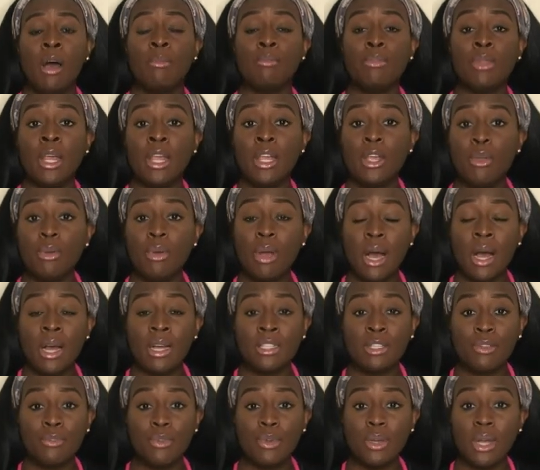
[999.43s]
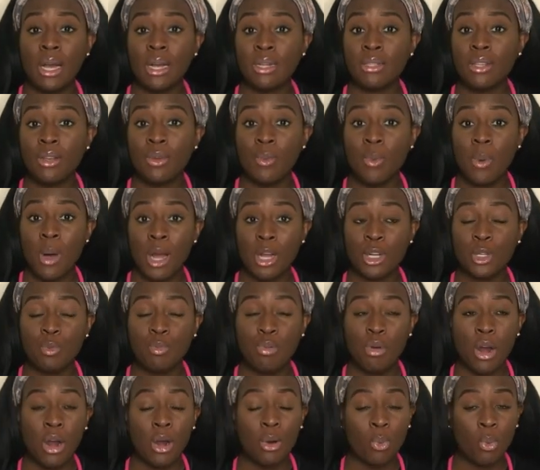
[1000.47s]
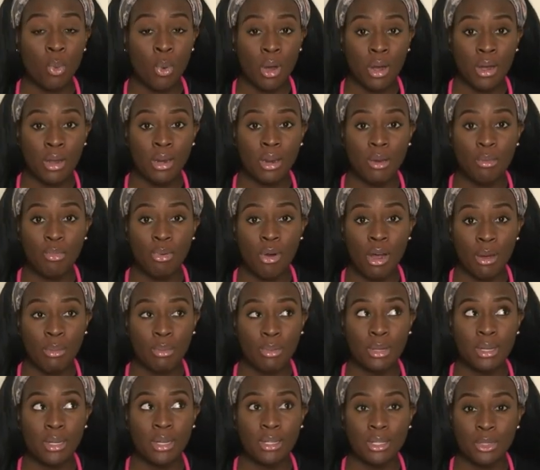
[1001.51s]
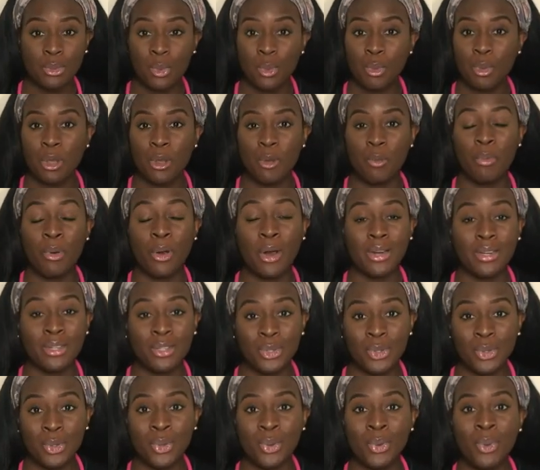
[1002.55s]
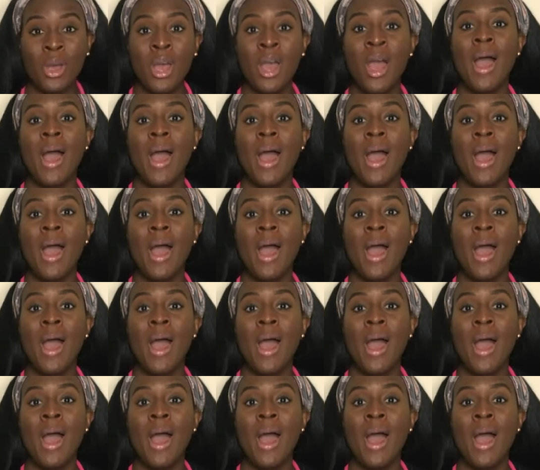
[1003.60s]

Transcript: Thank you guys if you guys have watched part one, and probably this will be part two.